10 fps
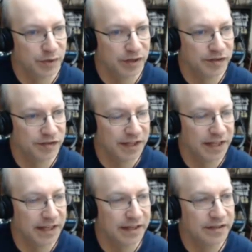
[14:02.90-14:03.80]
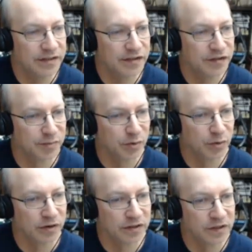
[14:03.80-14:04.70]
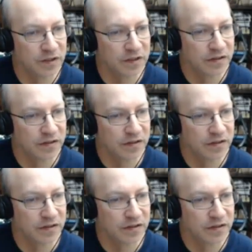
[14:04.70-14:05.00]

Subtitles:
he brings his king in to support.